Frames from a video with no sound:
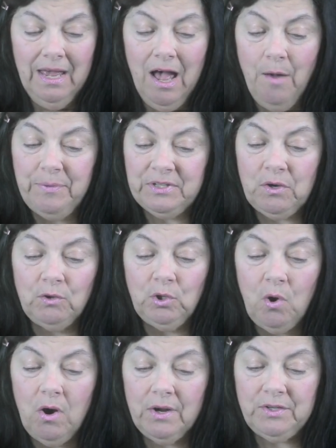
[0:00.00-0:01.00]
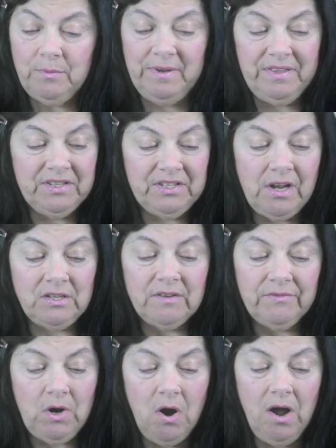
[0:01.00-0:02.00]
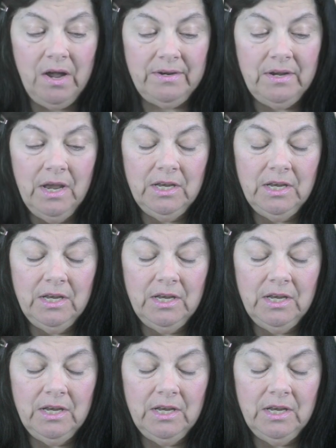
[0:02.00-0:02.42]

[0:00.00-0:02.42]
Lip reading: Help us, O Lord, to be the sons of God